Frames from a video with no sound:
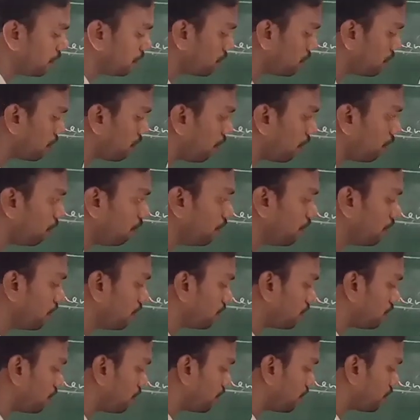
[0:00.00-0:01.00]
So now
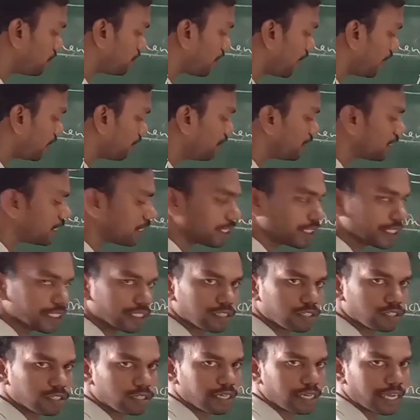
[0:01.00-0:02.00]
starting with
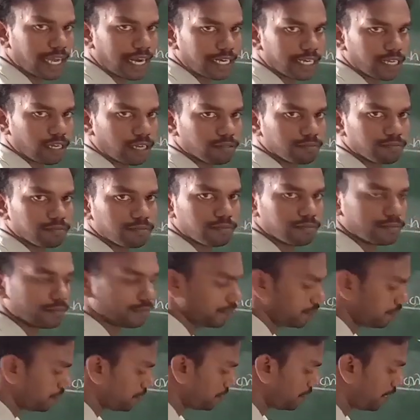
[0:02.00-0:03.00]
cation,
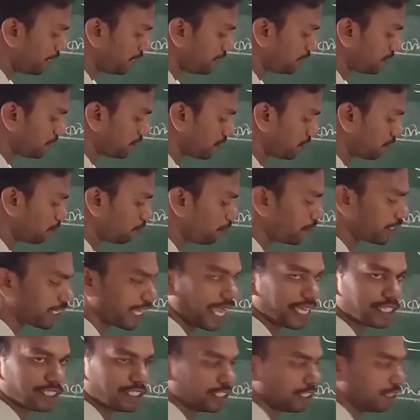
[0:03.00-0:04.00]
that is
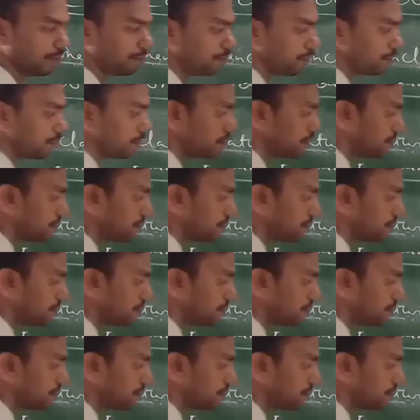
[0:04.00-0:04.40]
potassium.